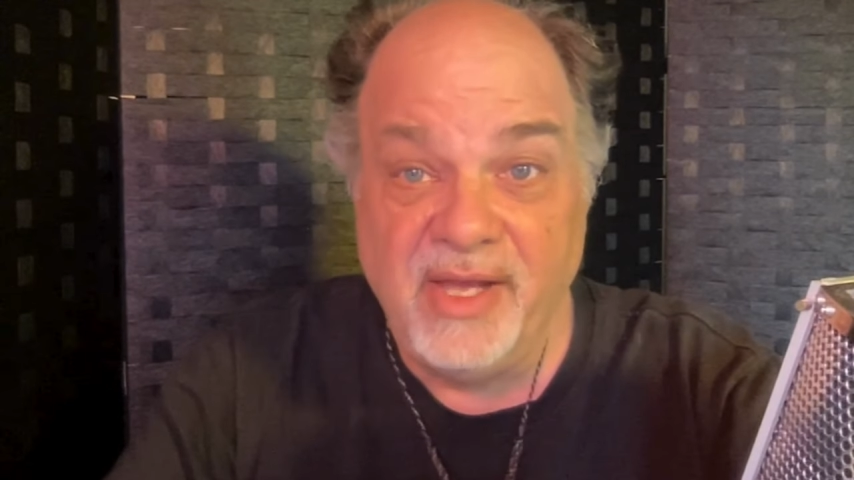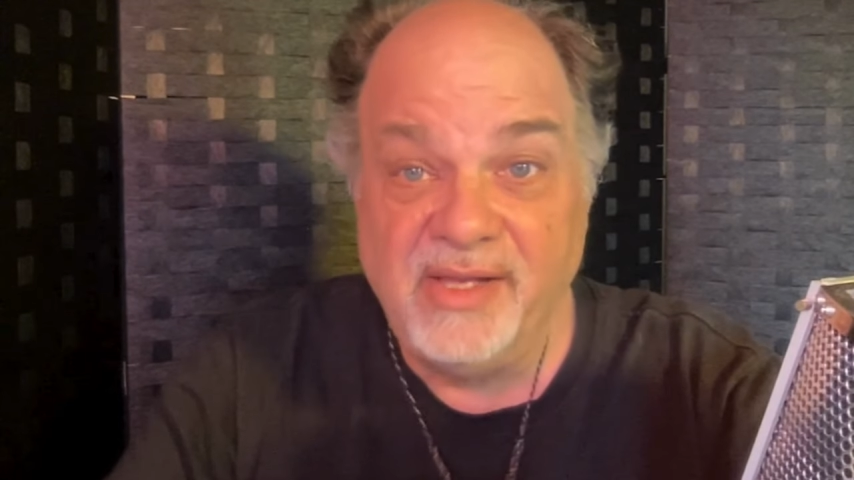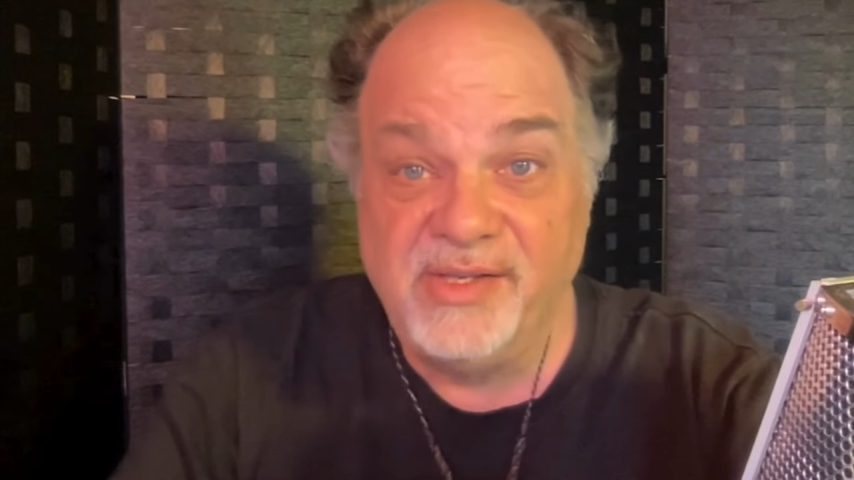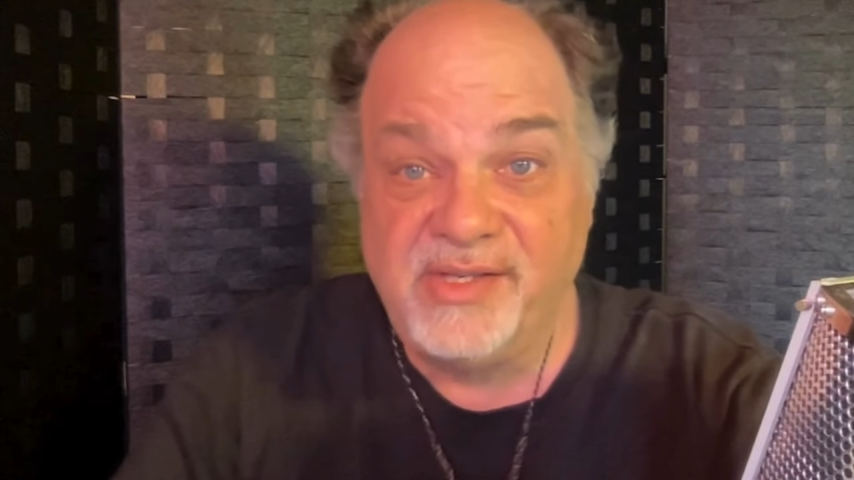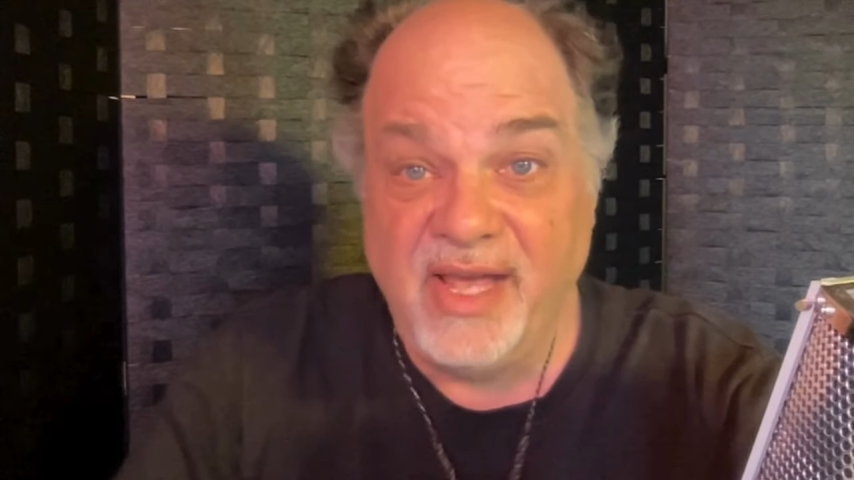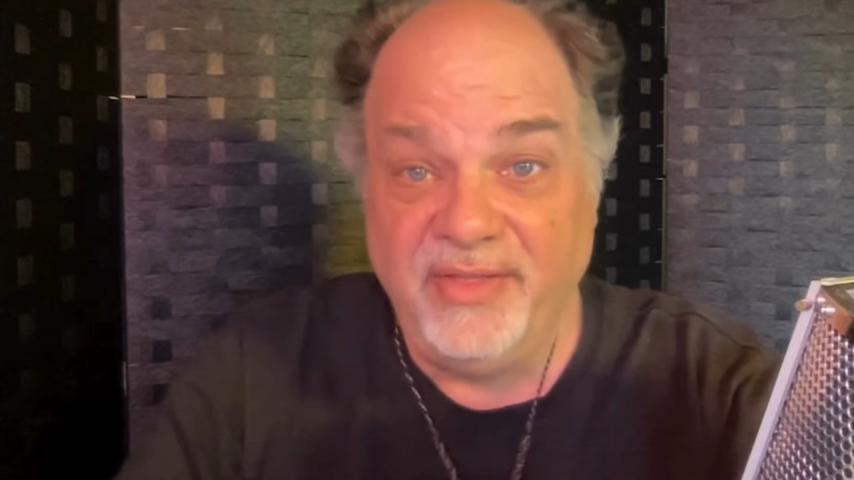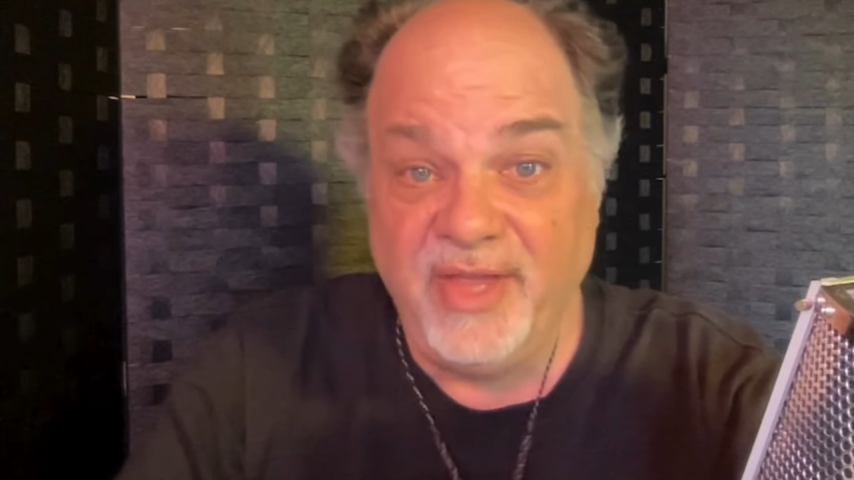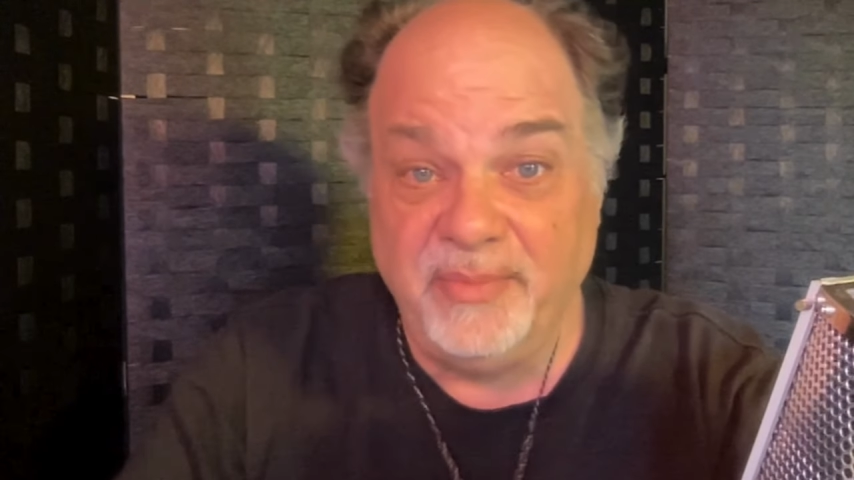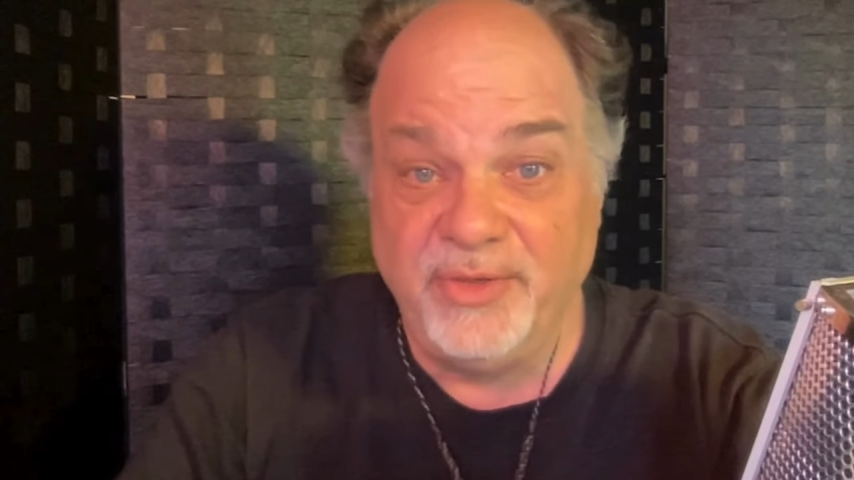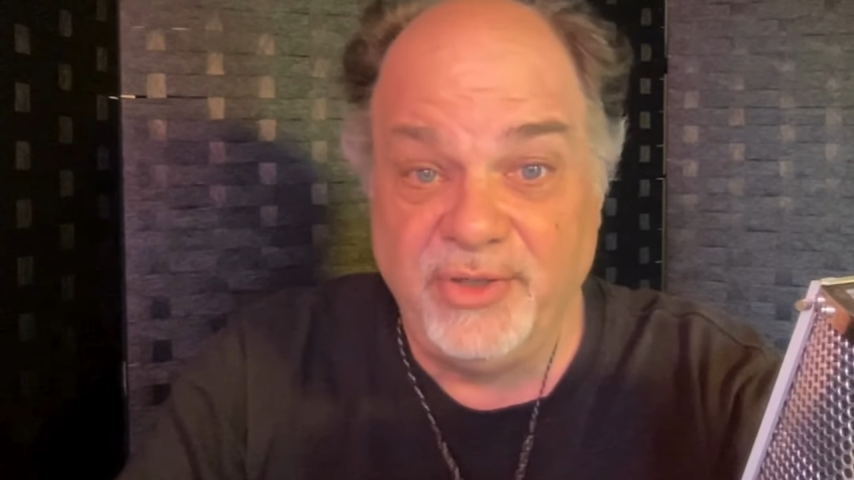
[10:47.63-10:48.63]
Send
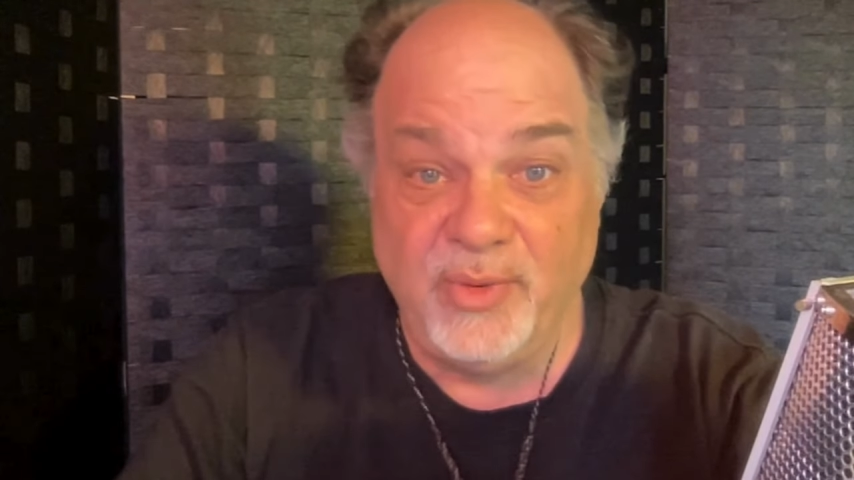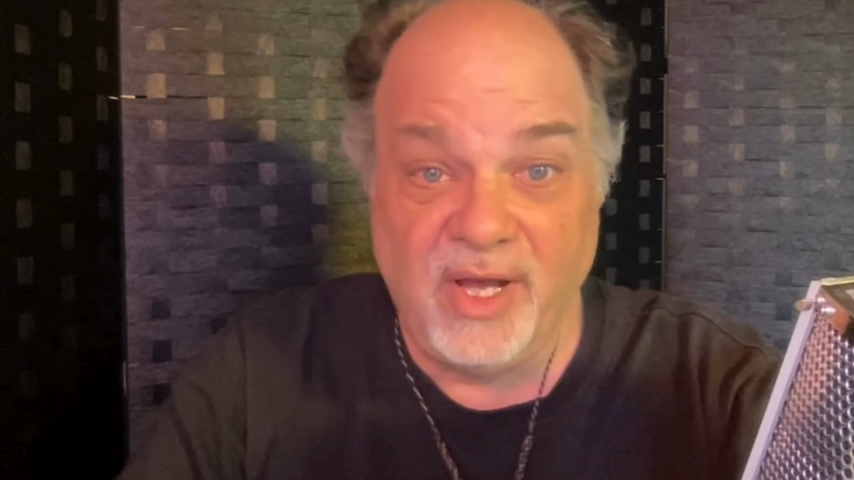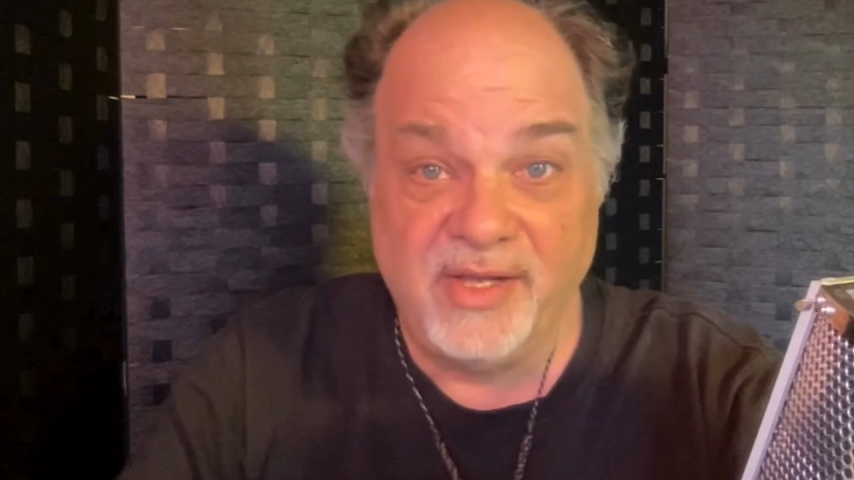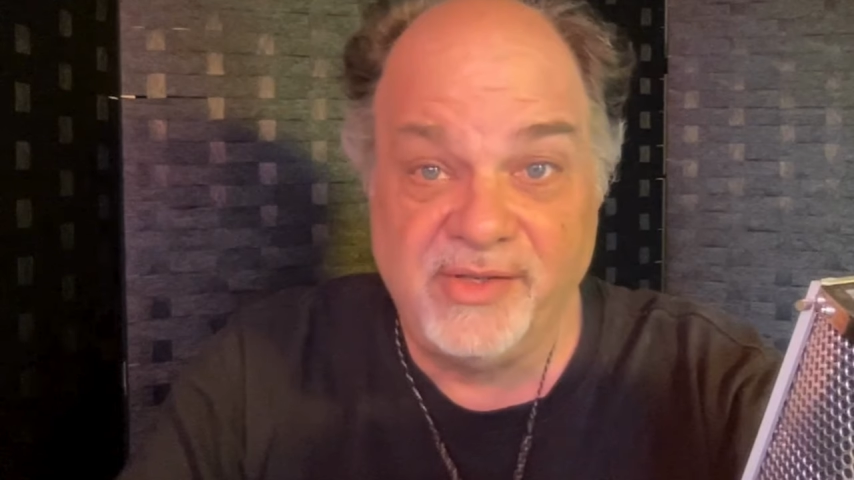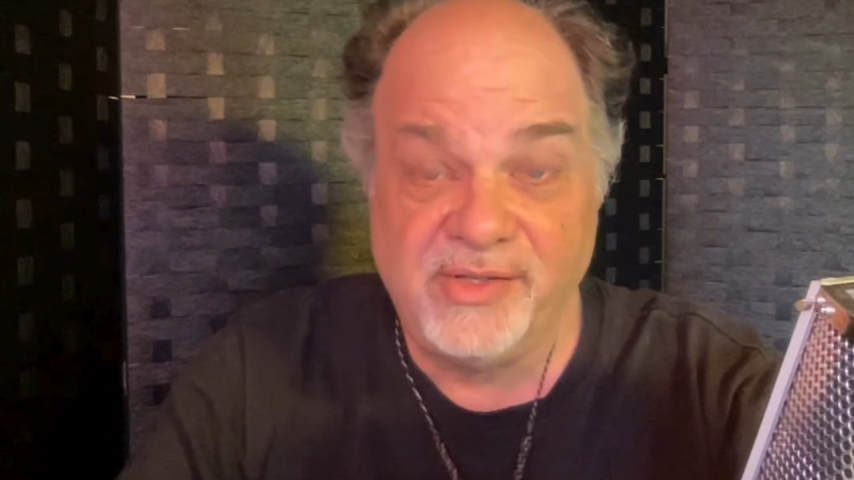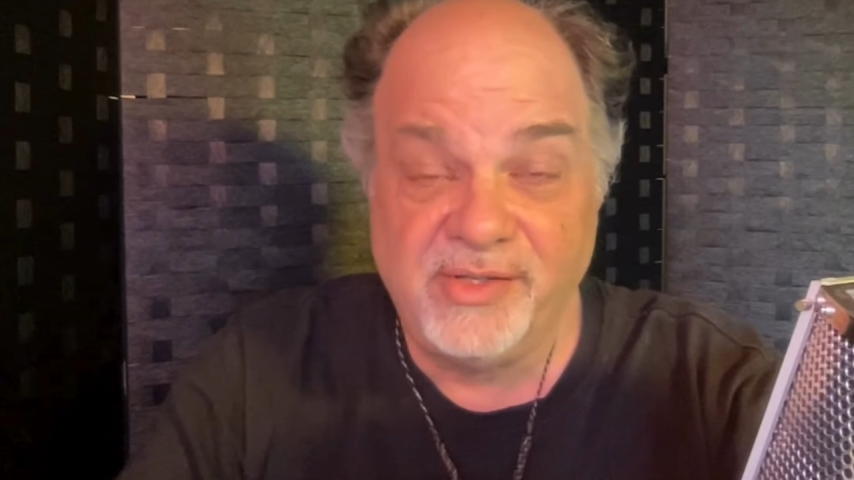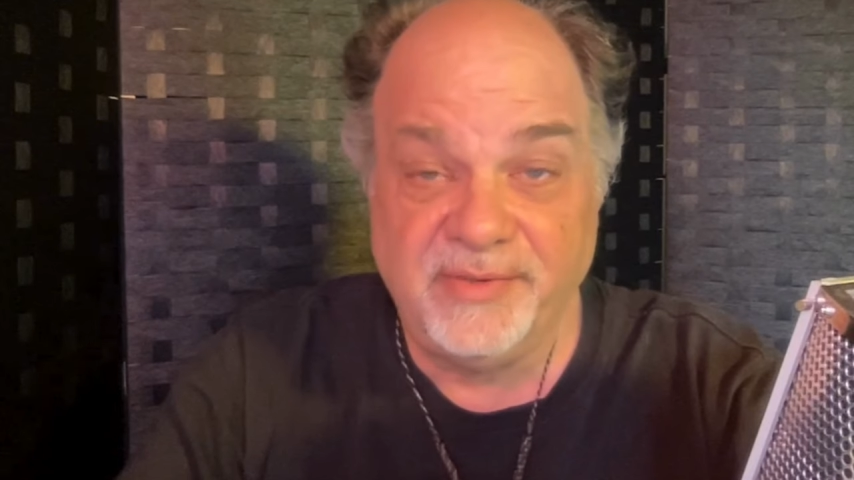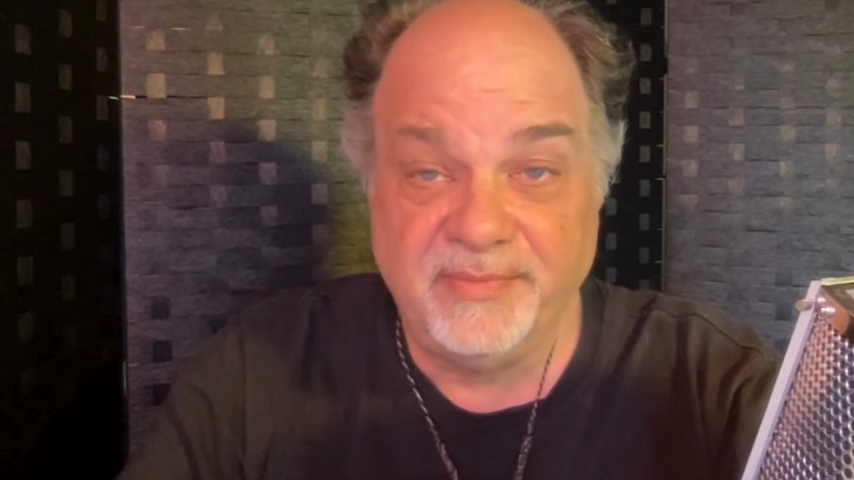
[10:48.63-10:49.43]
them to us.